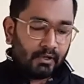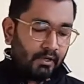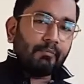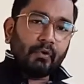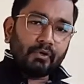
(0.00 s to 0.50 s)

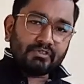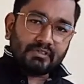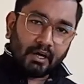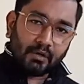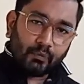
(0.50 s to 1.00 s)
I'm going to
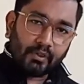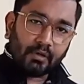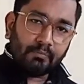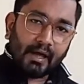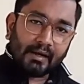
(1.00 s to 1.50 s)
start with a
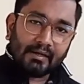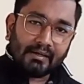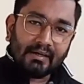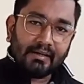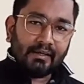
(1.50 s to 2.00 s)
barrel
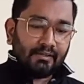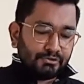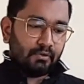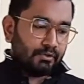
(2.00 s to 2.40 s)
cleaning.